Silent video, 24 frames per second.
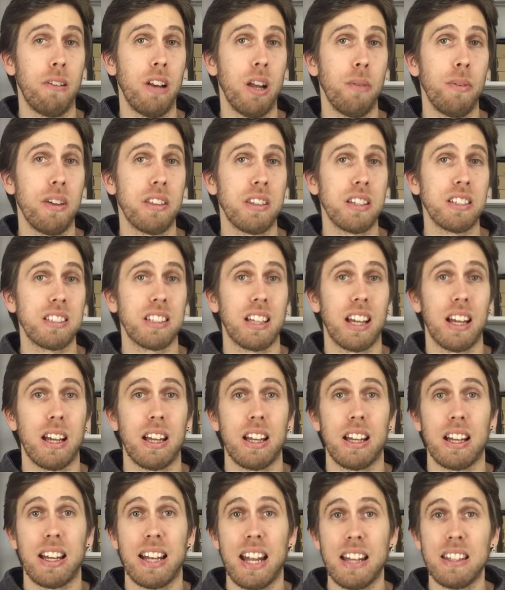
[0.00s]
we've seen an
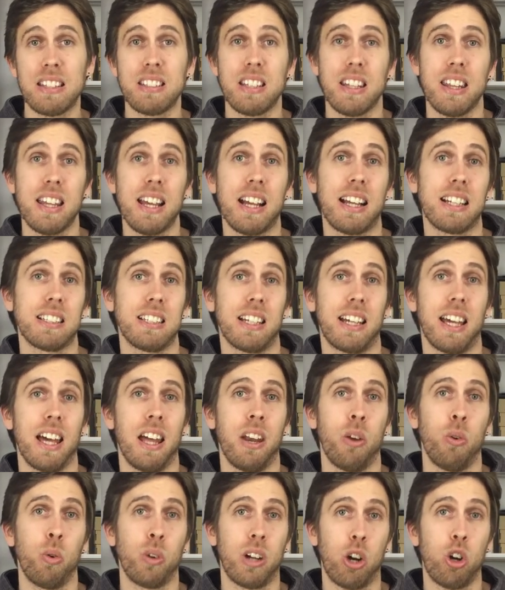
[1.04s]
infinite amount of ideas that
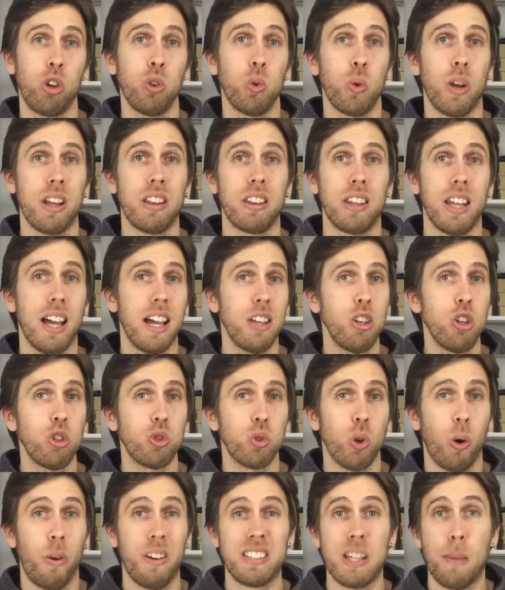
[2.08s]
stays in the trunk for years
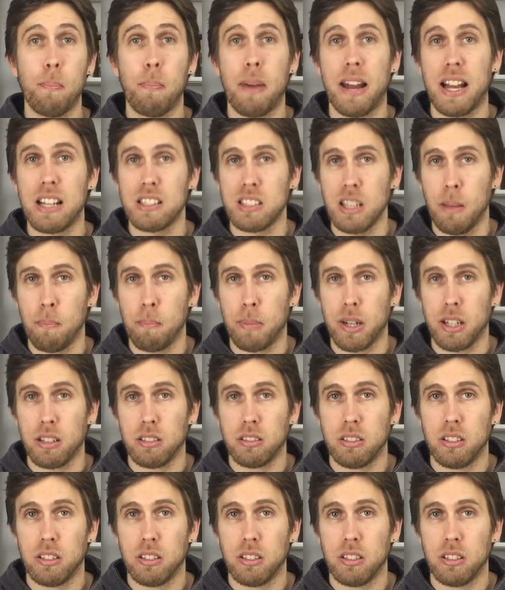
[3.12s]
or even a lifetime.